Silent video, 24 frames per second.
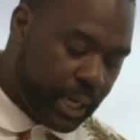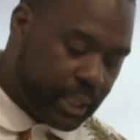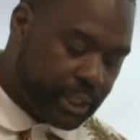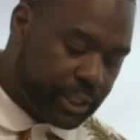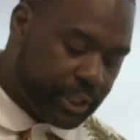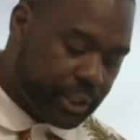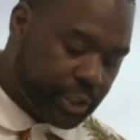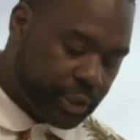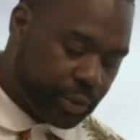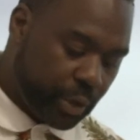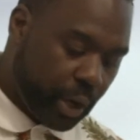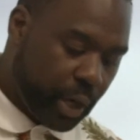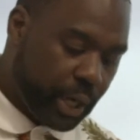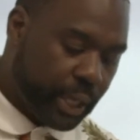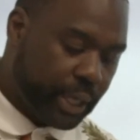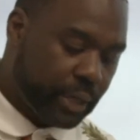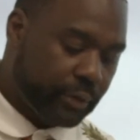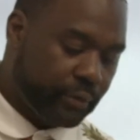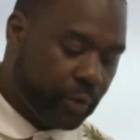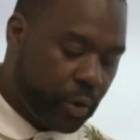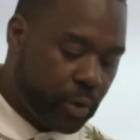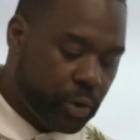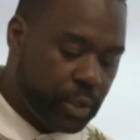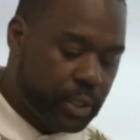she's drawing,
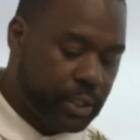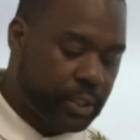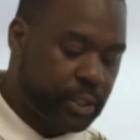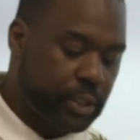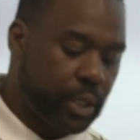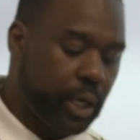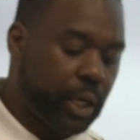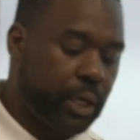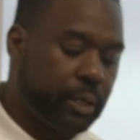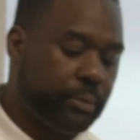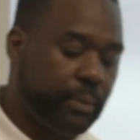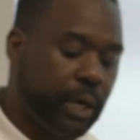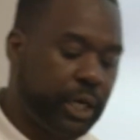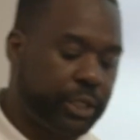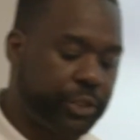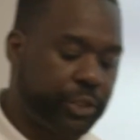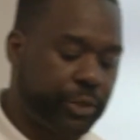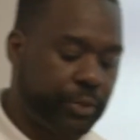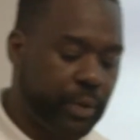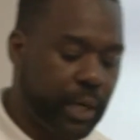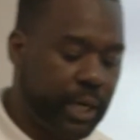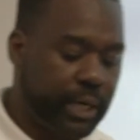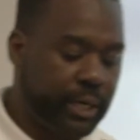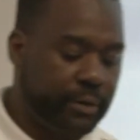of course, on
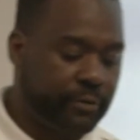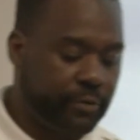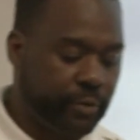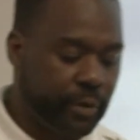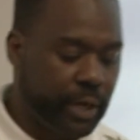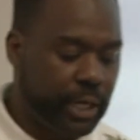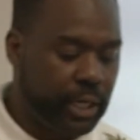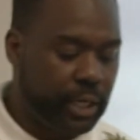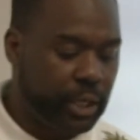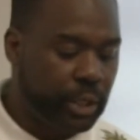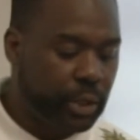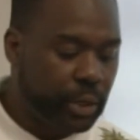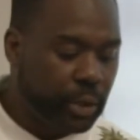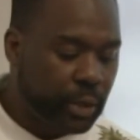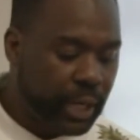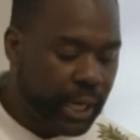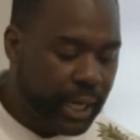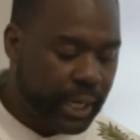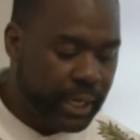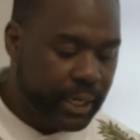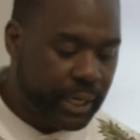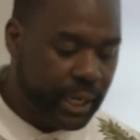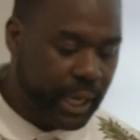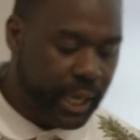Maturana, Varela,
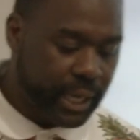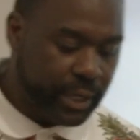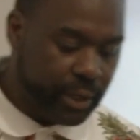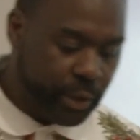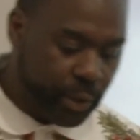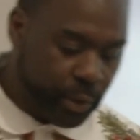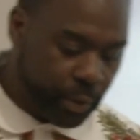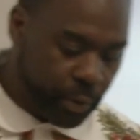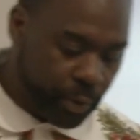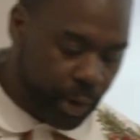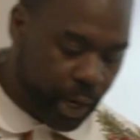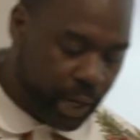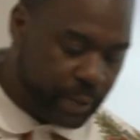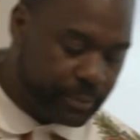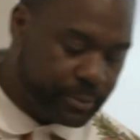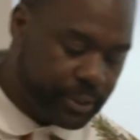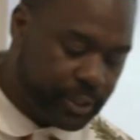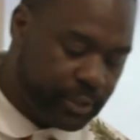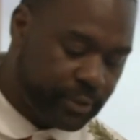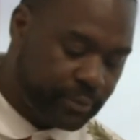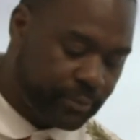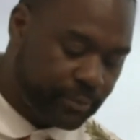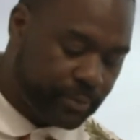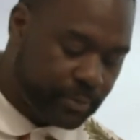and
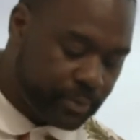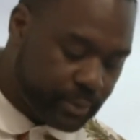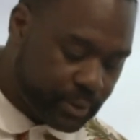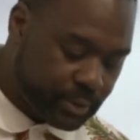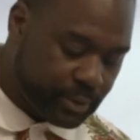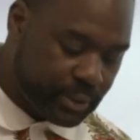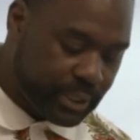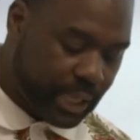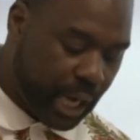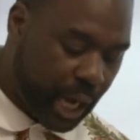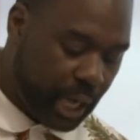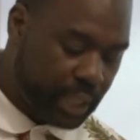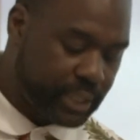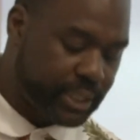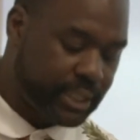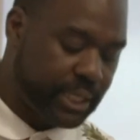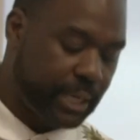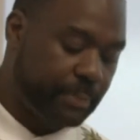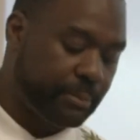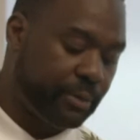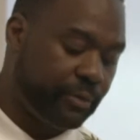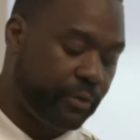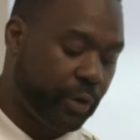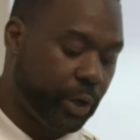Uribe's
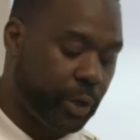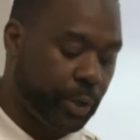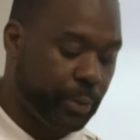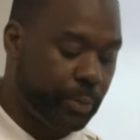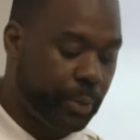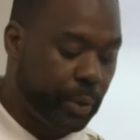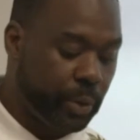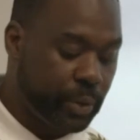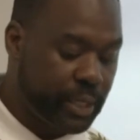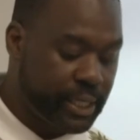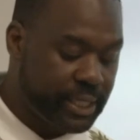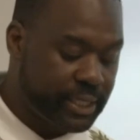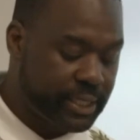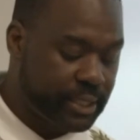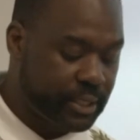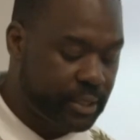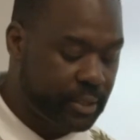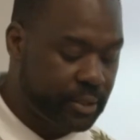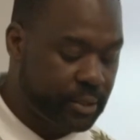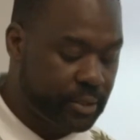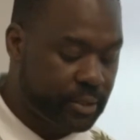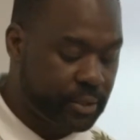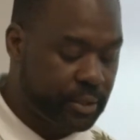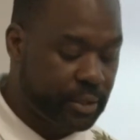concept of
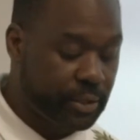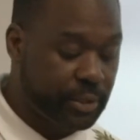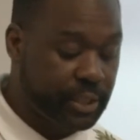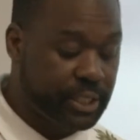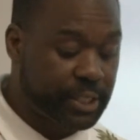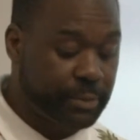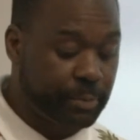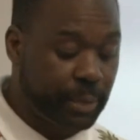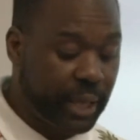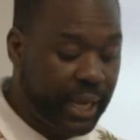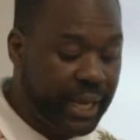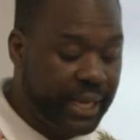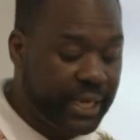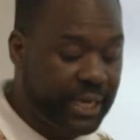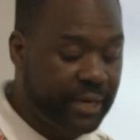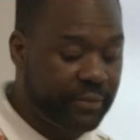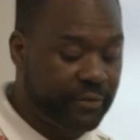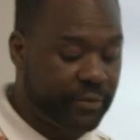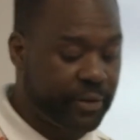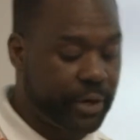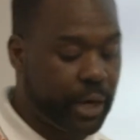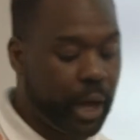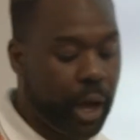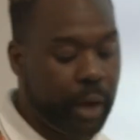autopoiesis to explain the
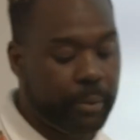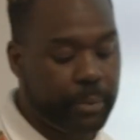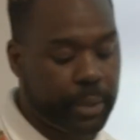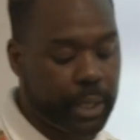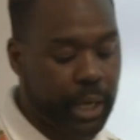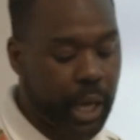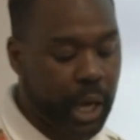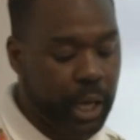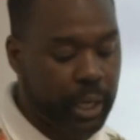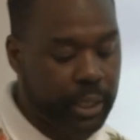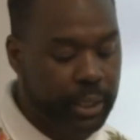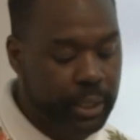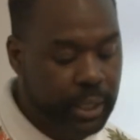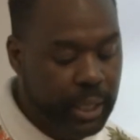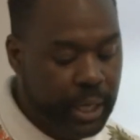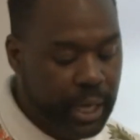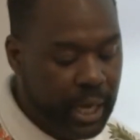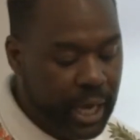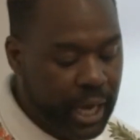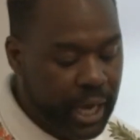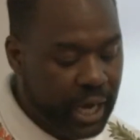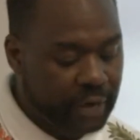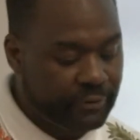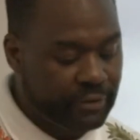phenomenon
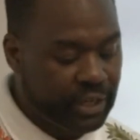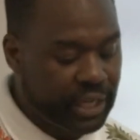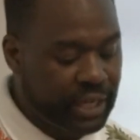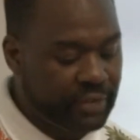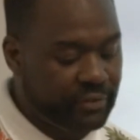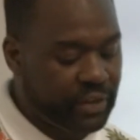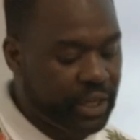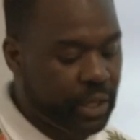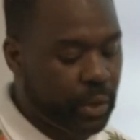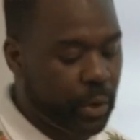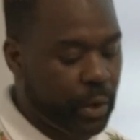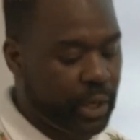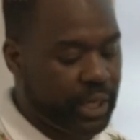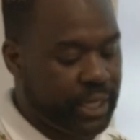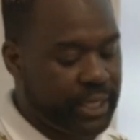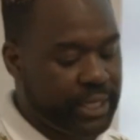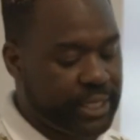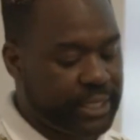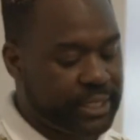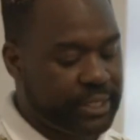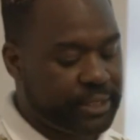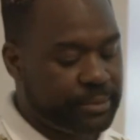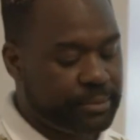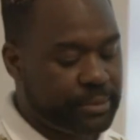of living
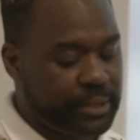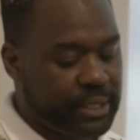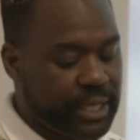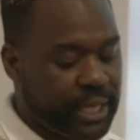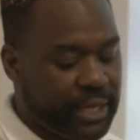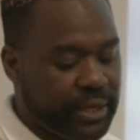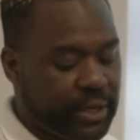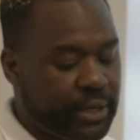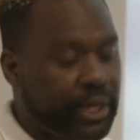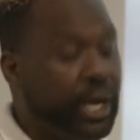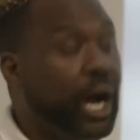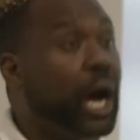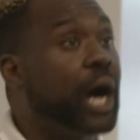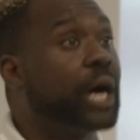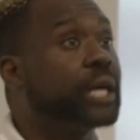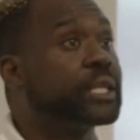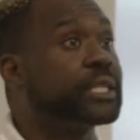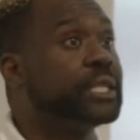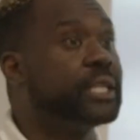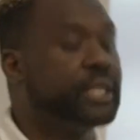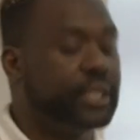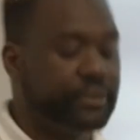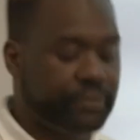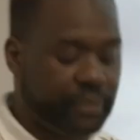organisms and their
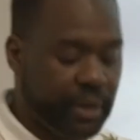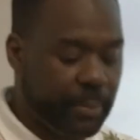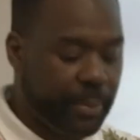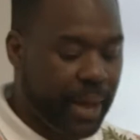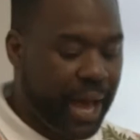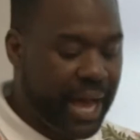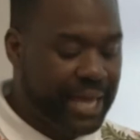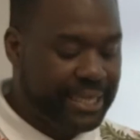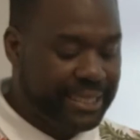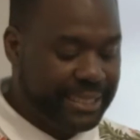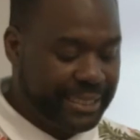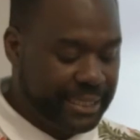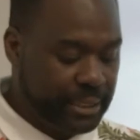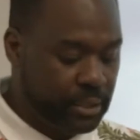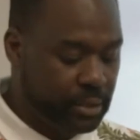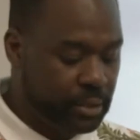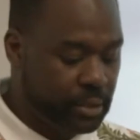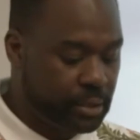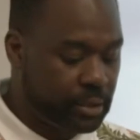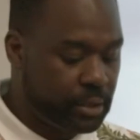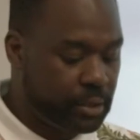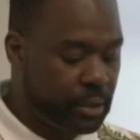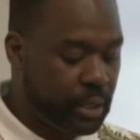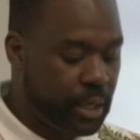cognitive
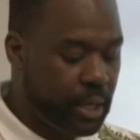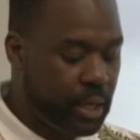capacities.